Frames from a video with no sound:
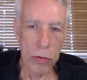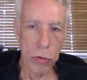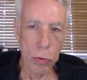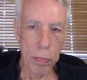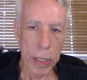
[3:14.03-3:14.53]

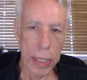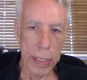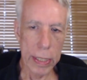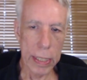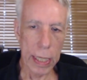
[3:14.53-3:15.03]
group
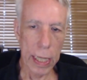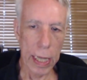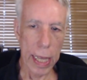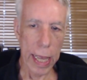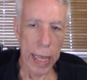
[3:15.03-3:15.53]
is
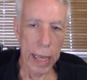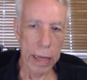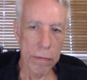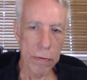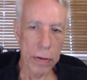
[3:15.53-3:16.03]
alive.